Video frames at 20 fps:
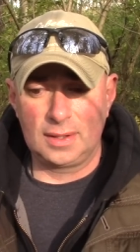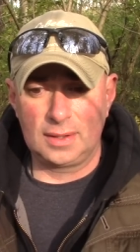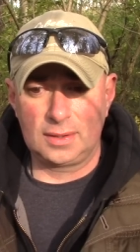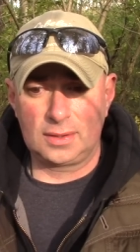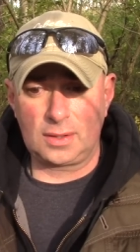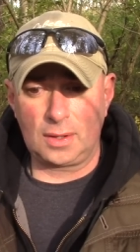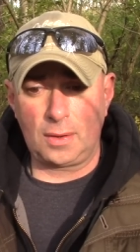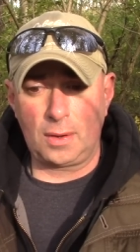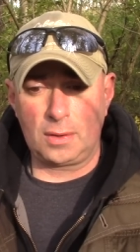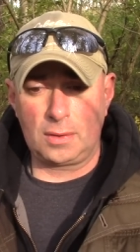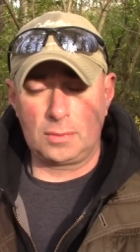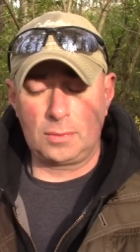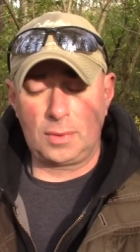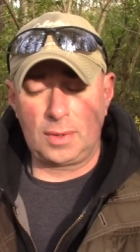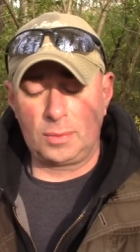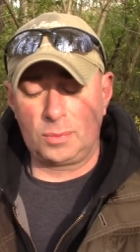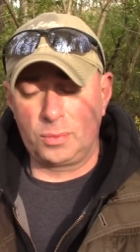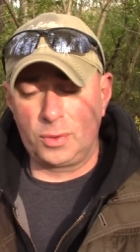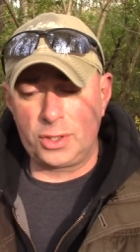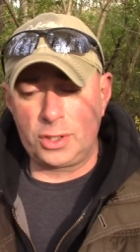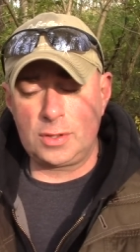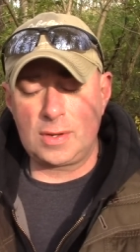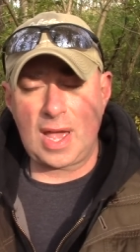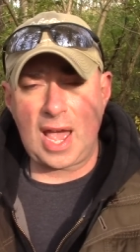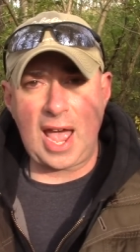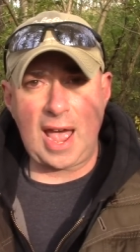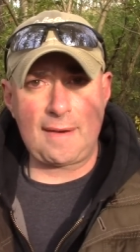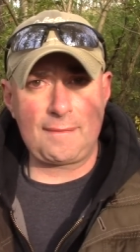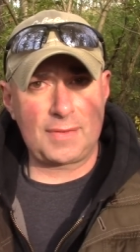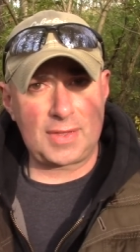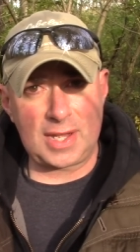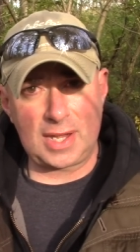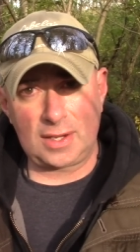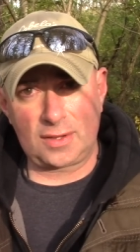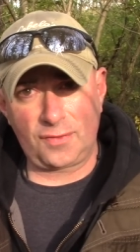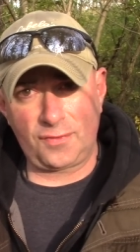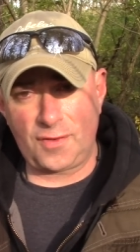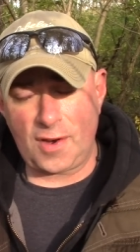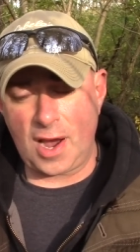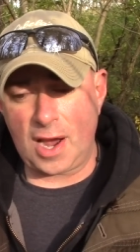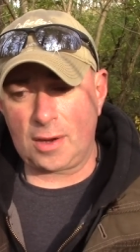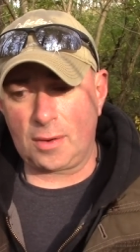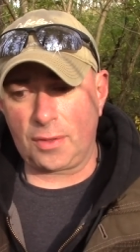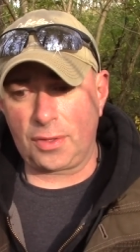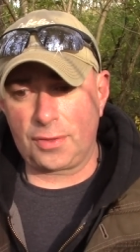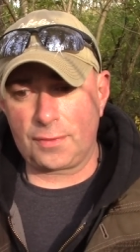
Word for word: So when you have these final